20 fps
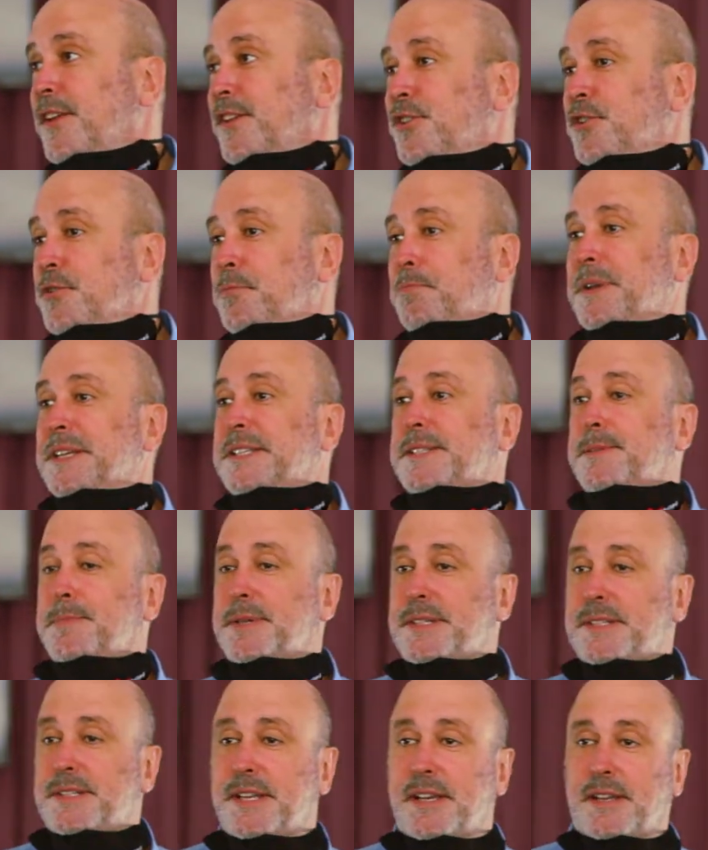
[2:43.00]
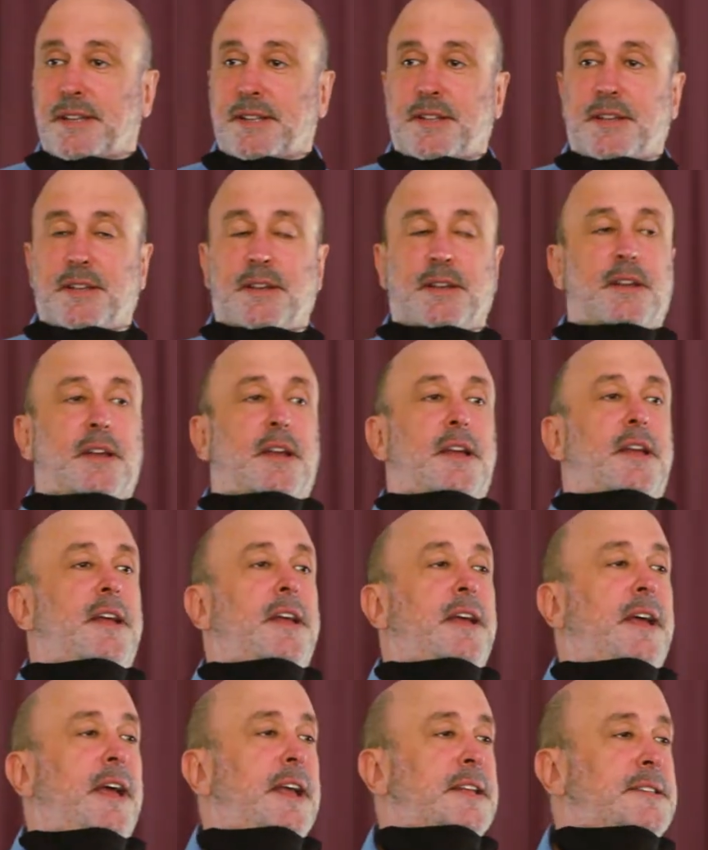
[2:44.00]
too pessimistic,
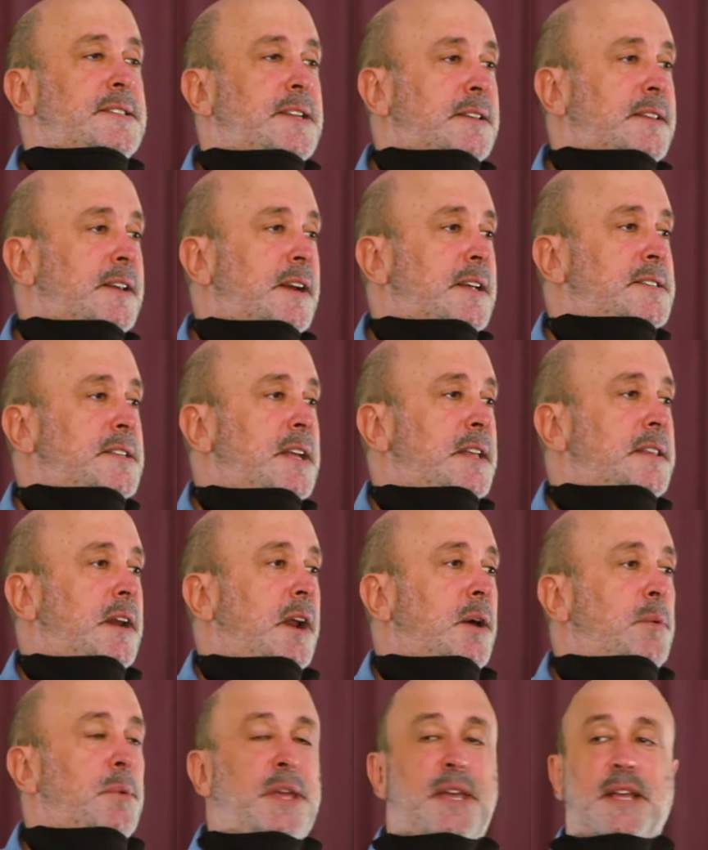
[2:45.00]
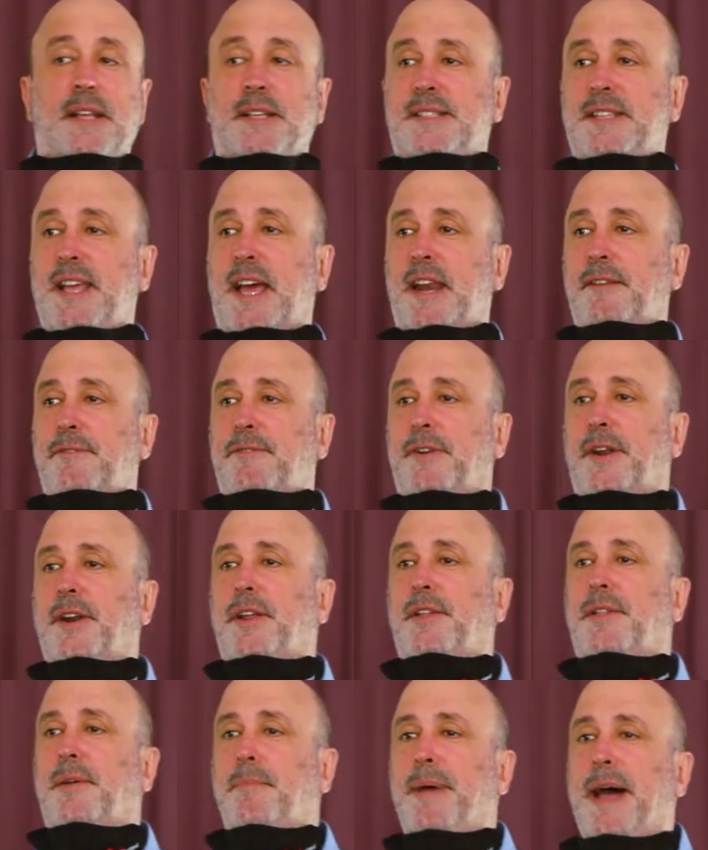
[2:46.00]
etc., etc., we can stand in front
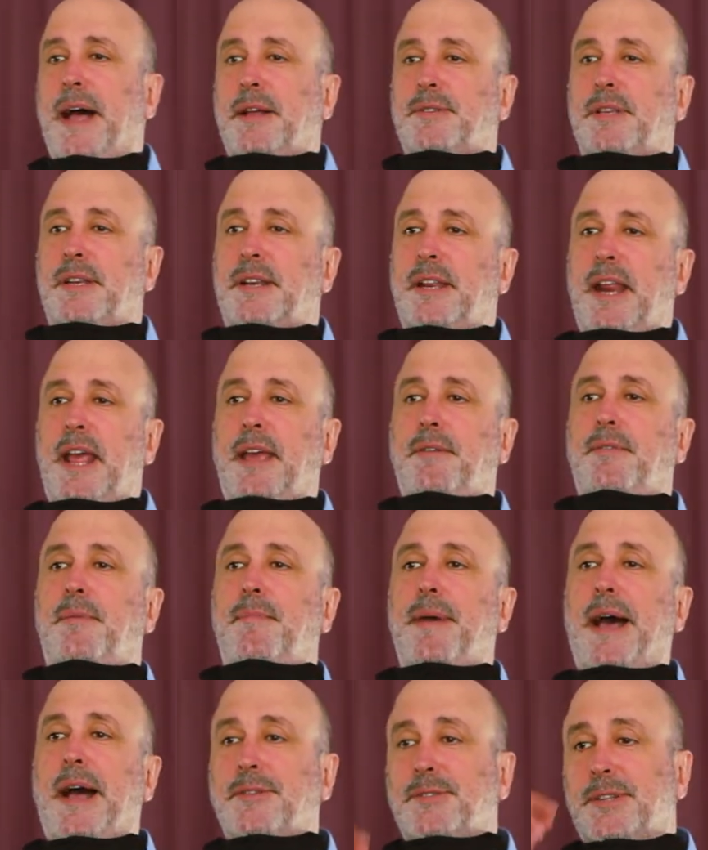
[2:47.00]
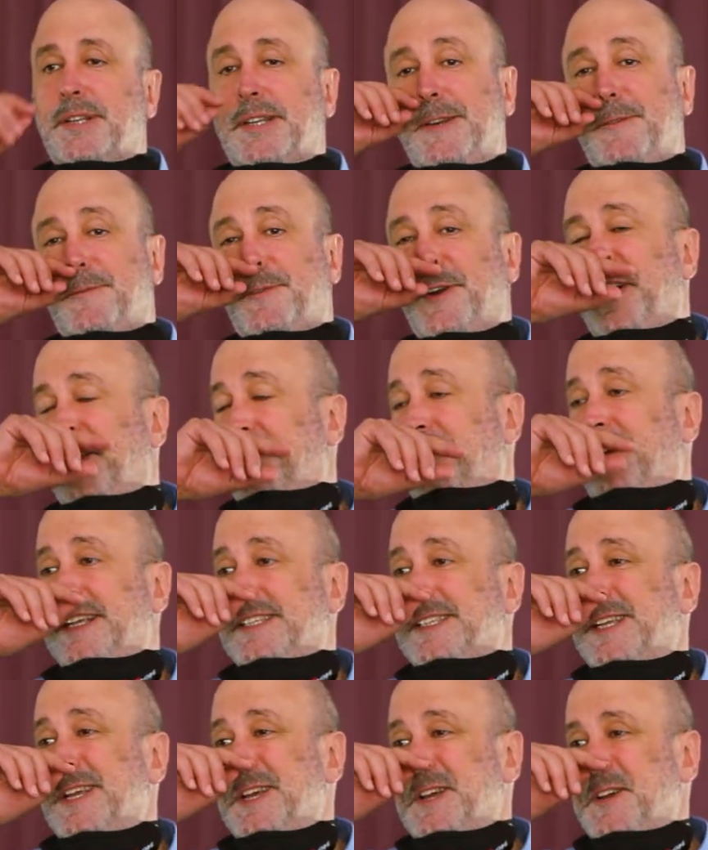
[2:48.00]
of a mountain, and every mountain in front of
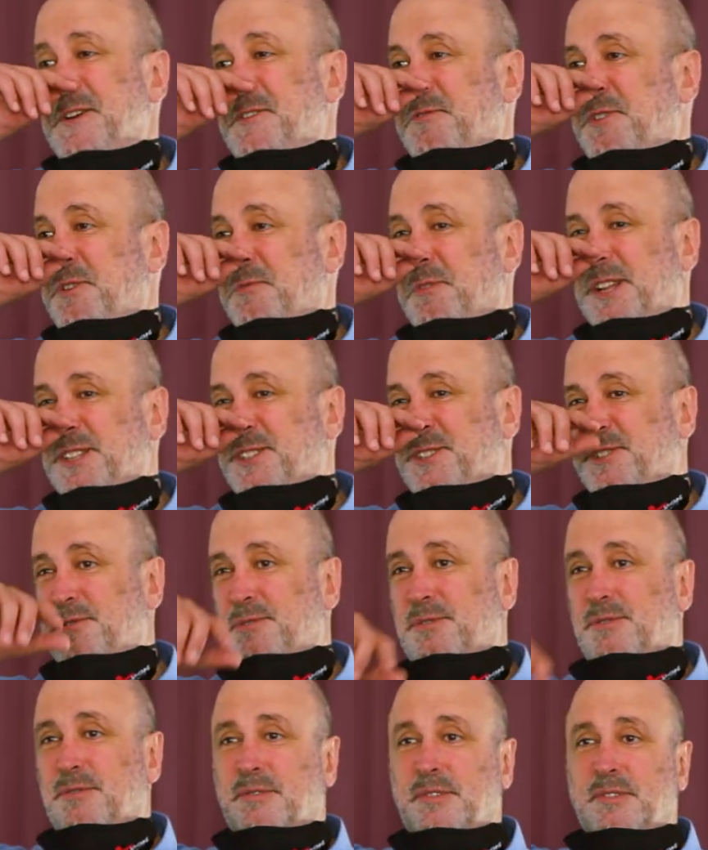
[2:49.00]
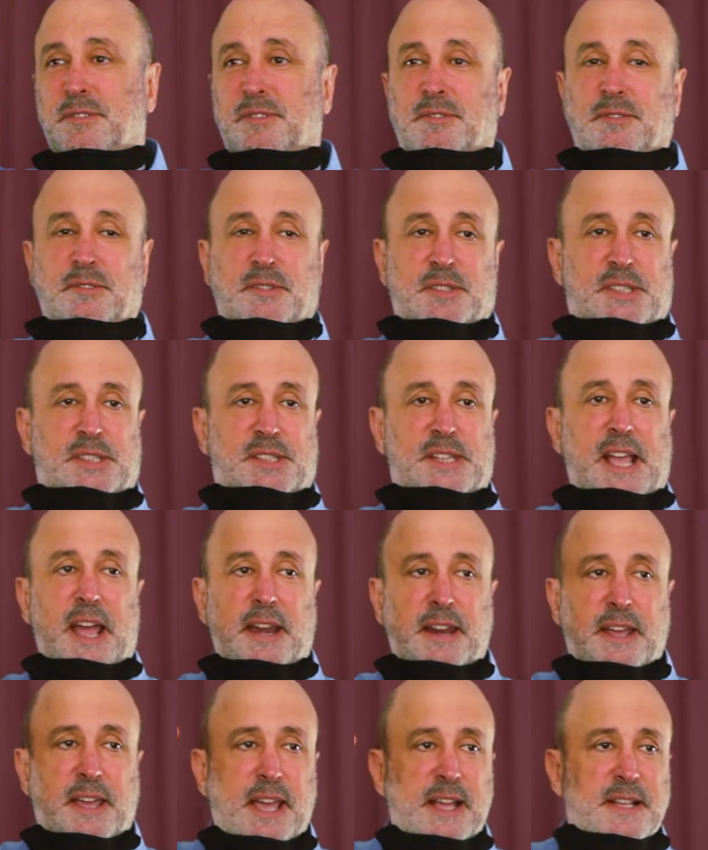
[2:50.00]
us, we want to
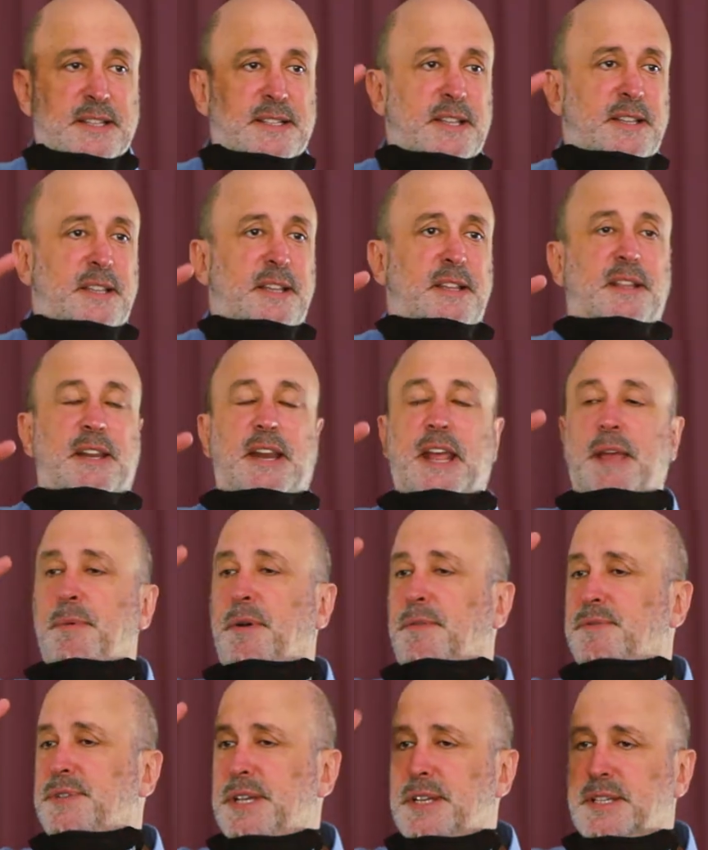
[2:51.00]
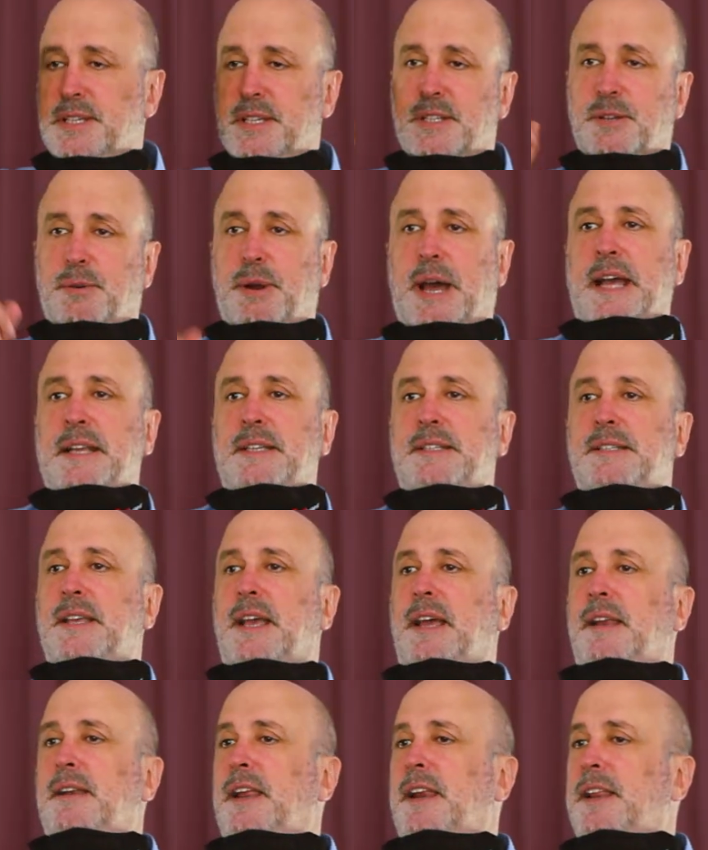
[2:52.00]
stand against it in the name of Jesus Christ
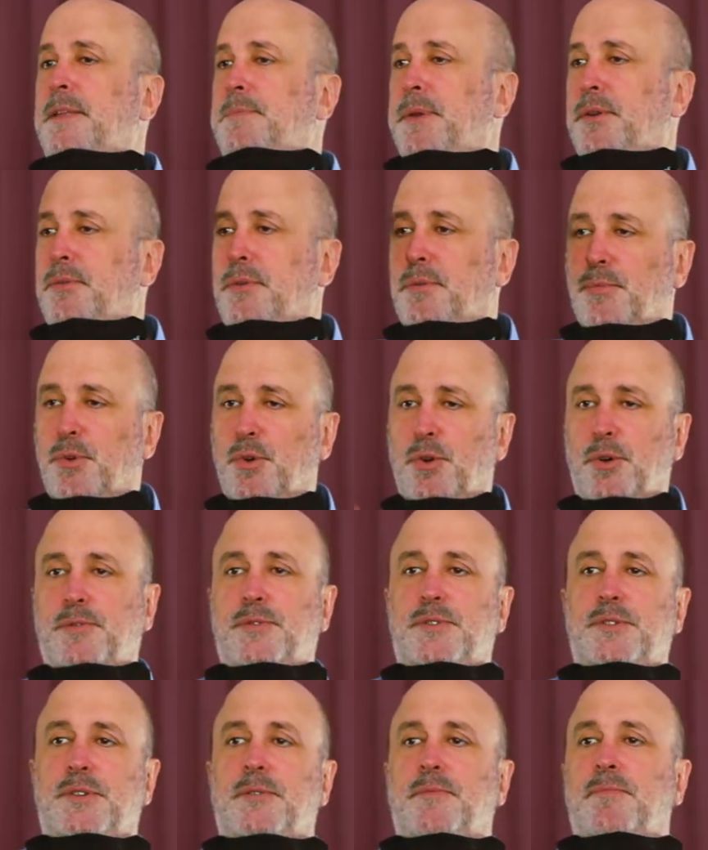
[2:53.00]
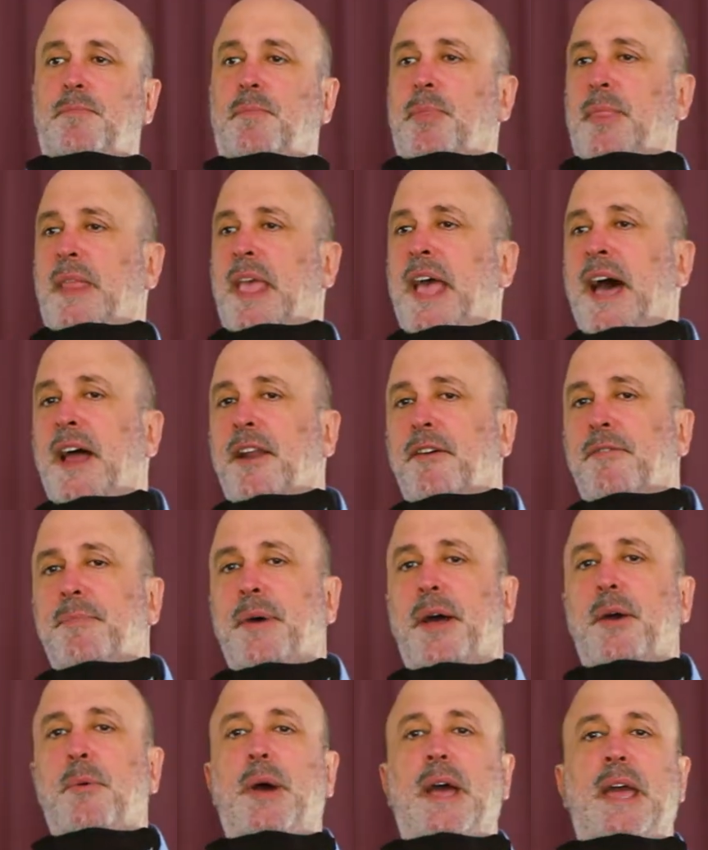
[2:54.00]
and let it be removed out of
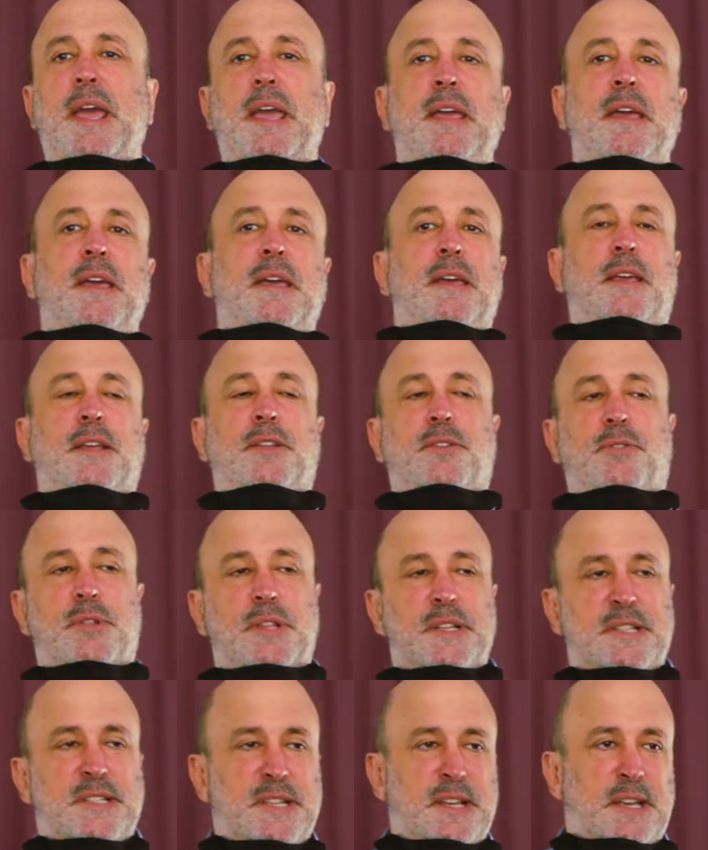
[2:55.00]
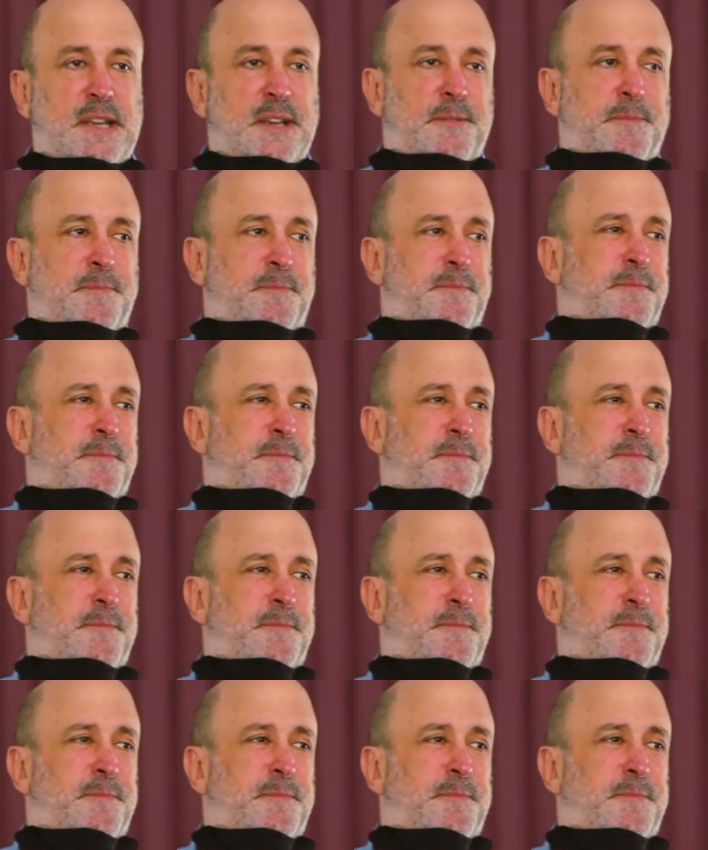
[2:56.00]
my way into the sea.